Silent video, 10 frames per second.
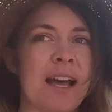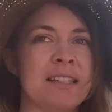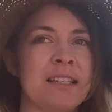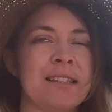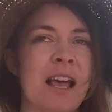As
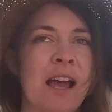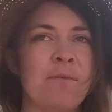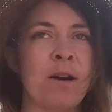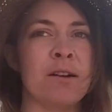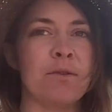a
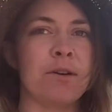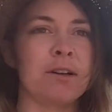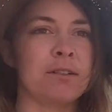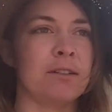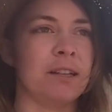sidewalk
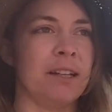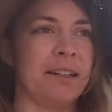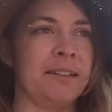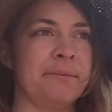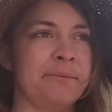oracle
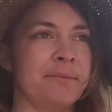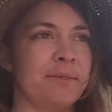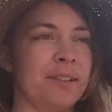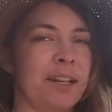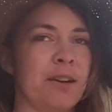here,
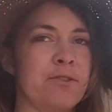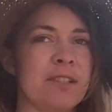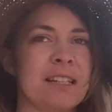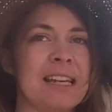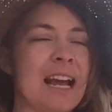
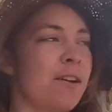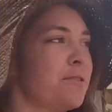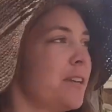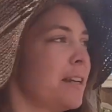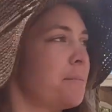just
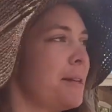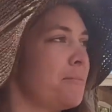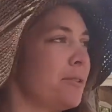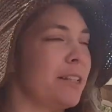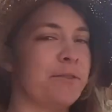encountering
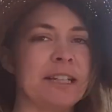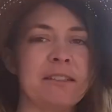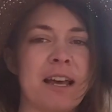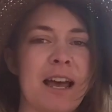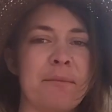people in real
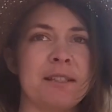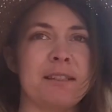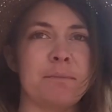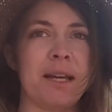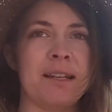time and
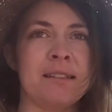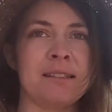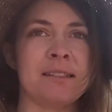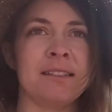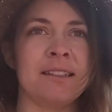
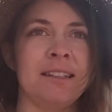space